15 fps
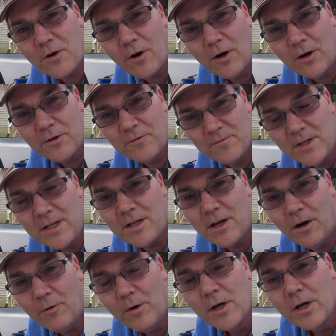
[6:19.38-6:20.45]
guard
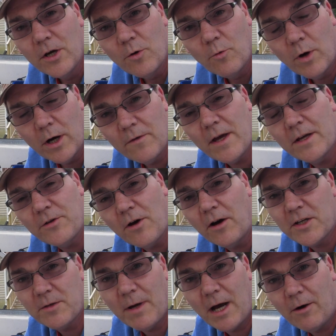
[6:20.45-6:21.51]
video where they
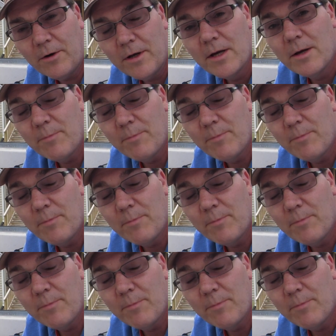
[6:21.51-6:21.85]
talked about